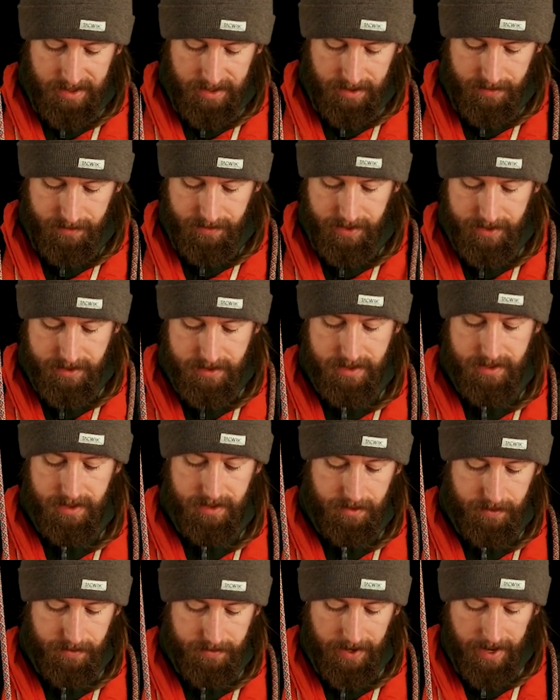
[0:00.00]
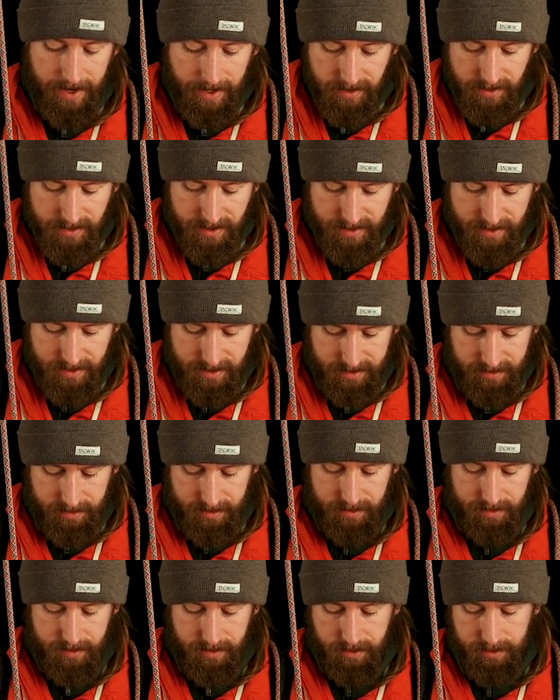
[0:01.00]
If this fails,
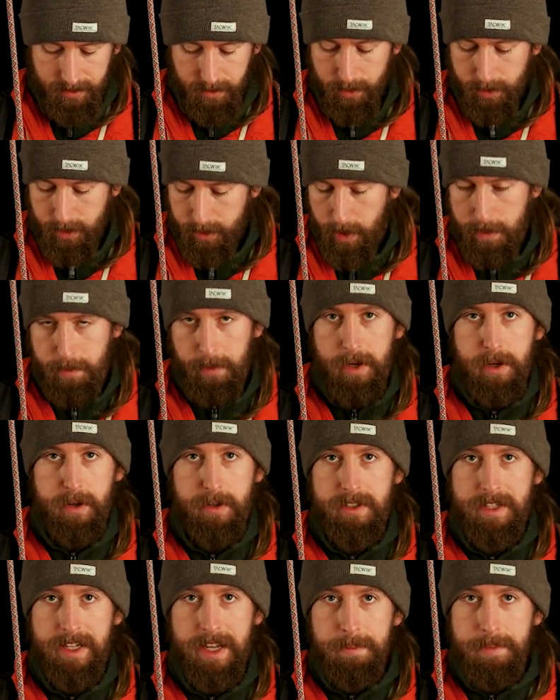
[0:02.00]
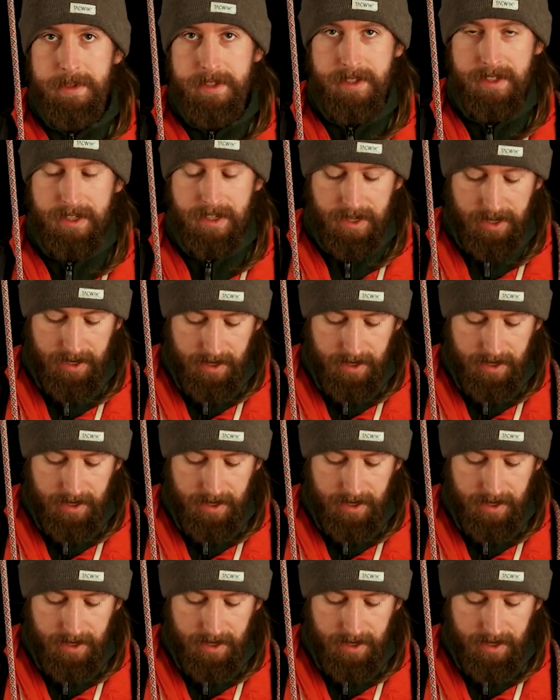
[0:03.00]
so the Cricri slips,